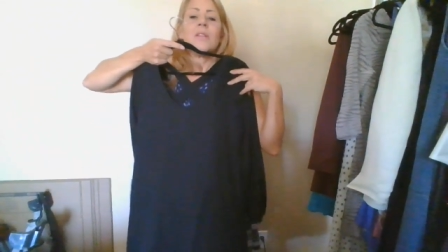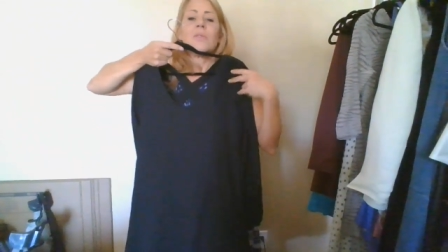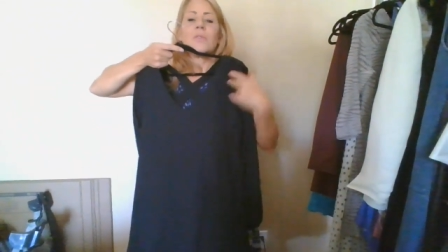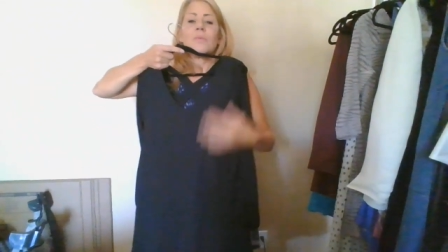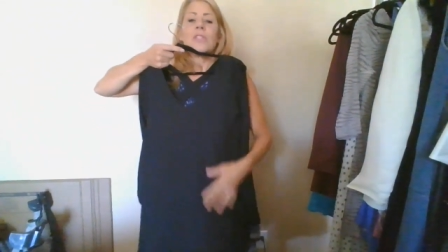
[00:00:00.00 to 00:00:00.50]

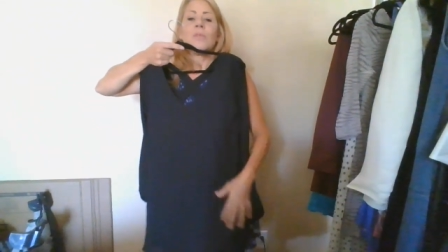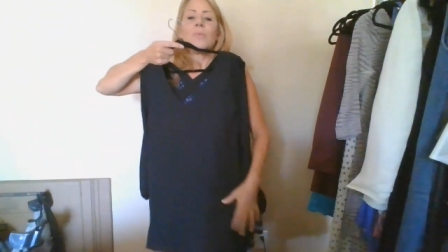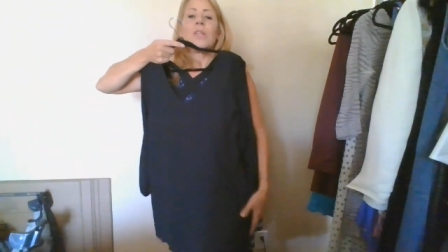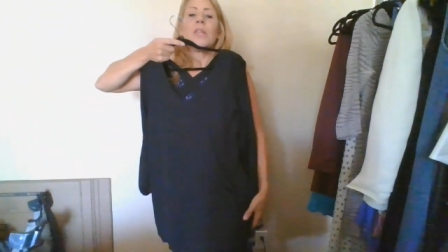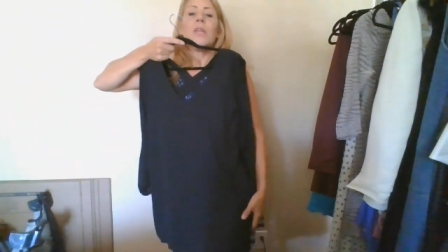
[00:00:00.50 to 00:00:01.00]
So it's really
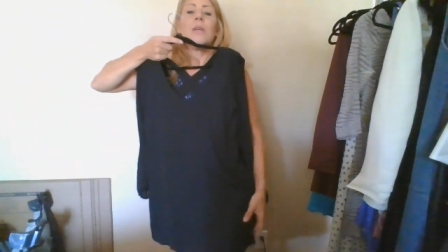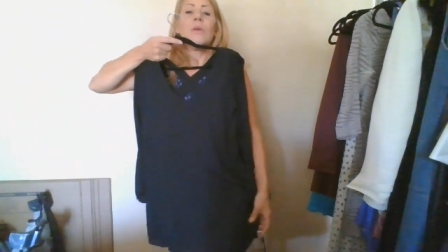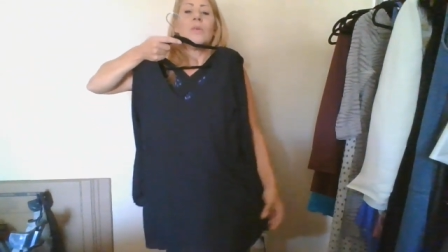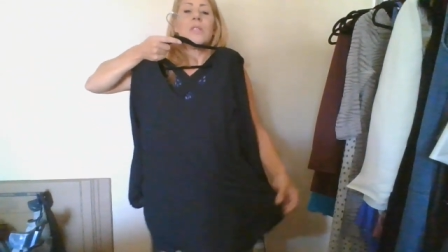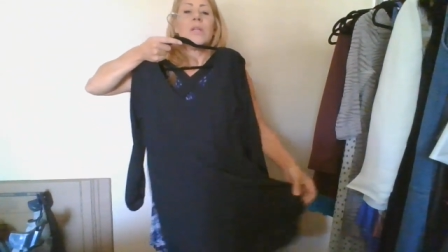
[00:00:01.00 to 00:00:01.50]
super
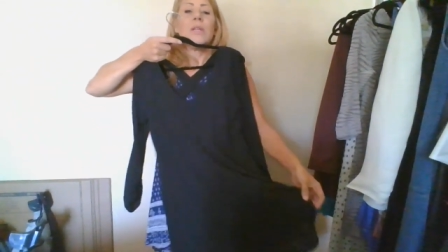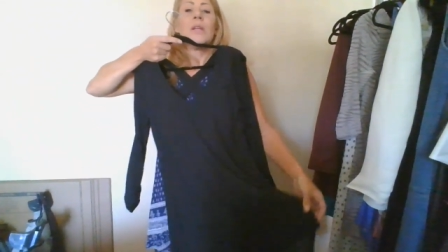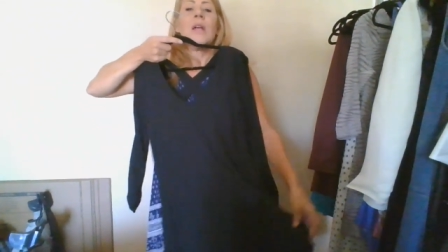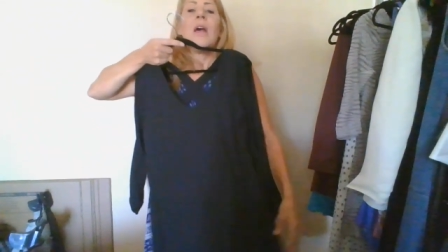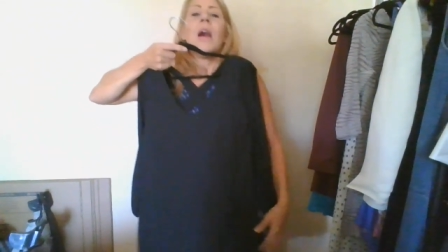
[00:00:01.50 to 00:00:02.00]
cute.
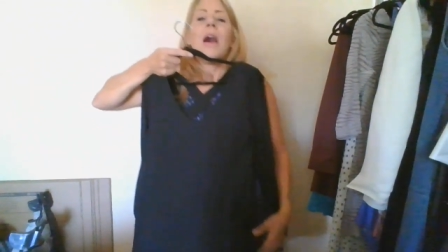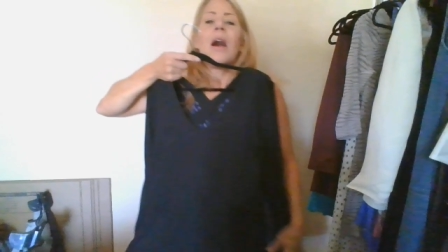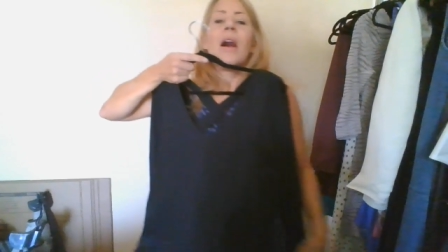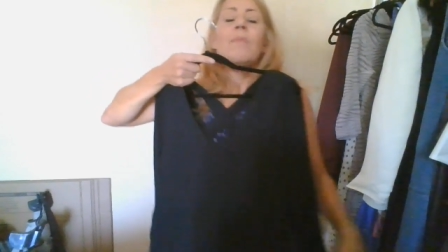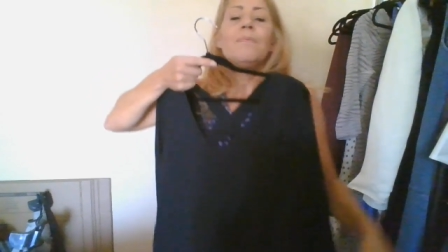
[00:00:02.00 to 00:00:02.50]

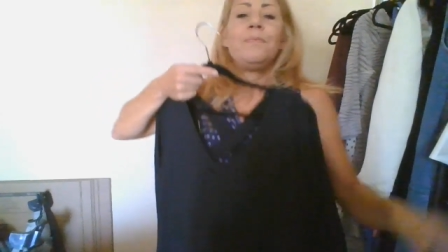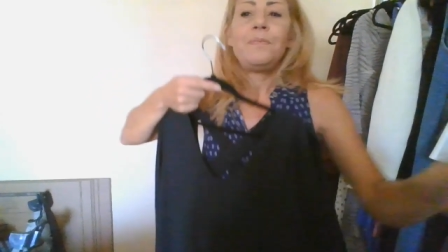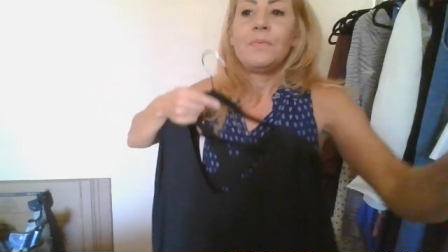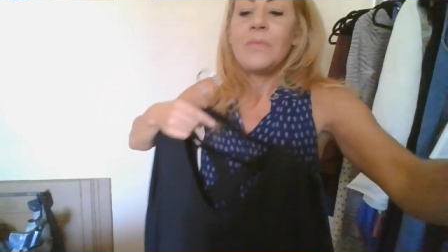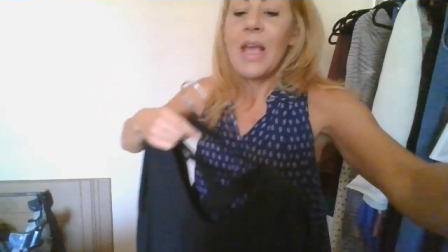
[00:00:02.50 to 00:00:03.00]
Um,
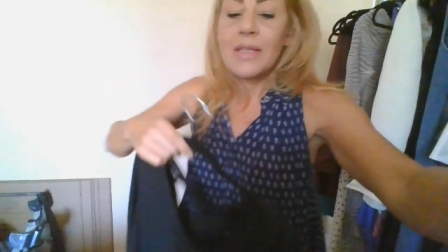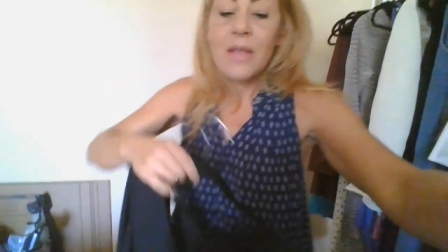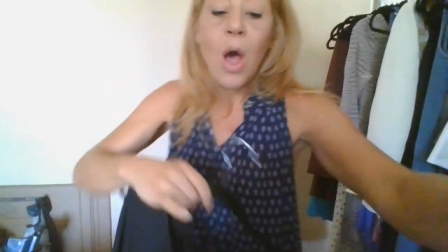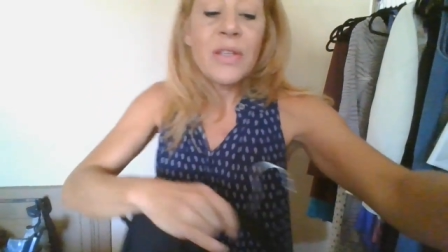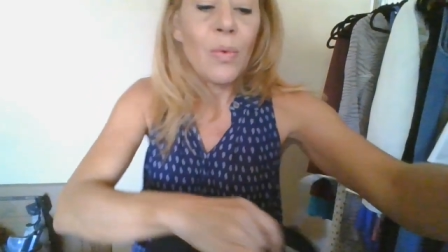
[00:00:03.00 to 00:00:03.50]
yes,
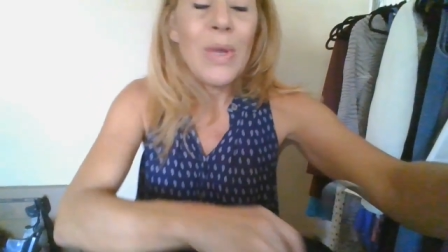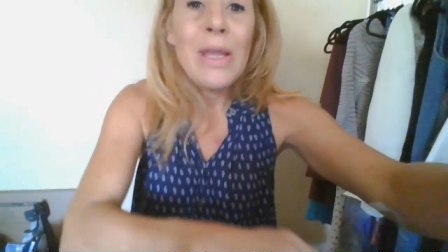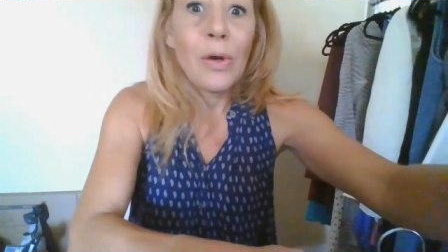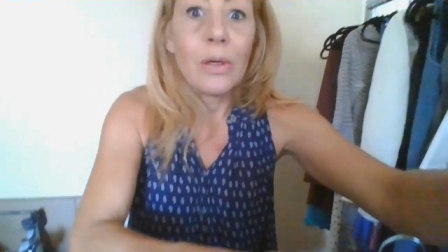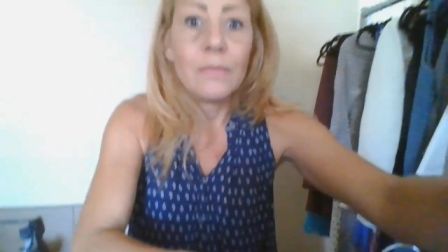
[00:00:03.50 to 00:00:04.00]
also
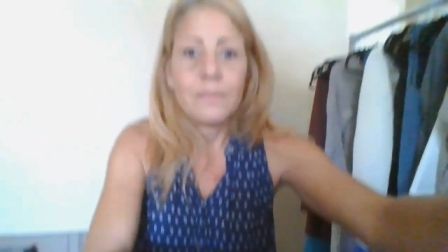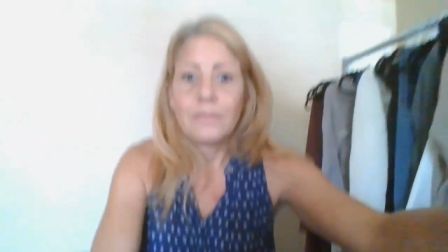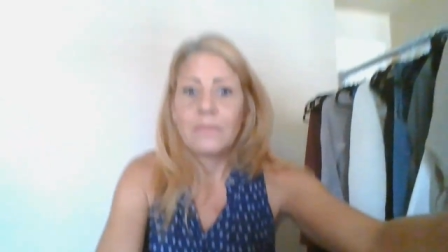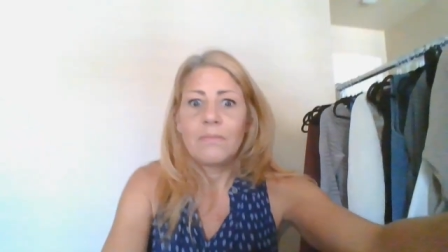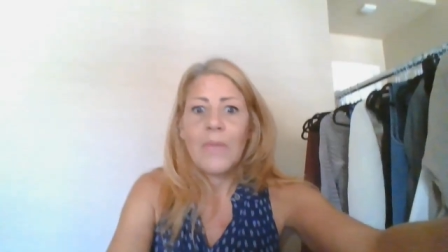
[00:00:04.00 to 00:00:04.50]
e-girl,
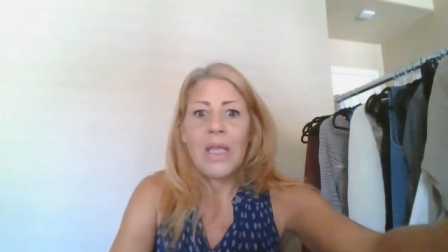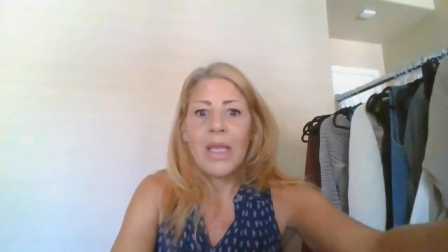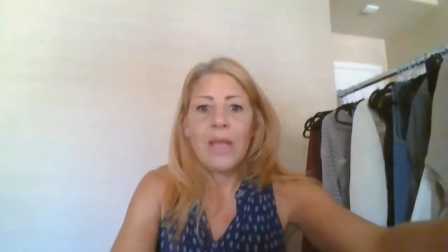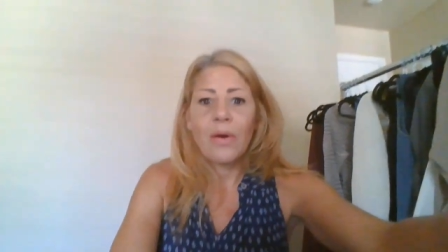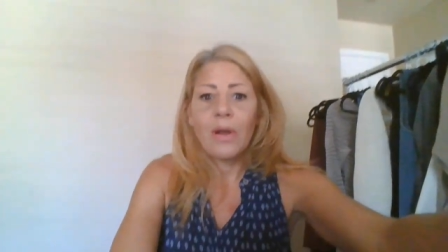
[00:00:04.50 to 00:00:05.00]

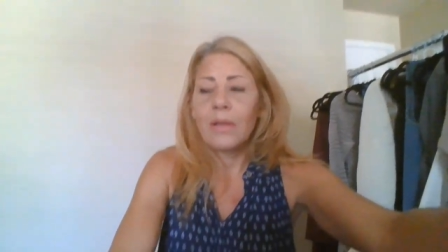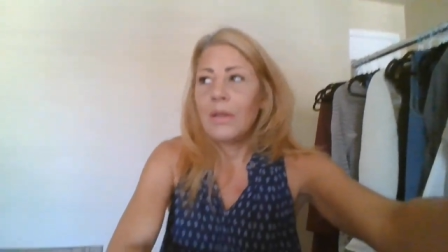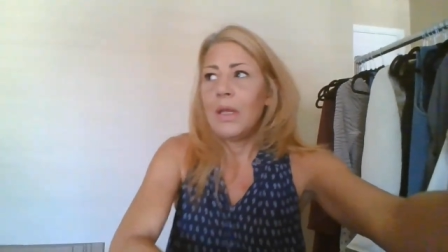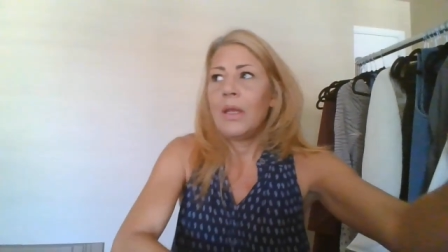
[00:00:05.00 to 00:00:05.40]
e-girl,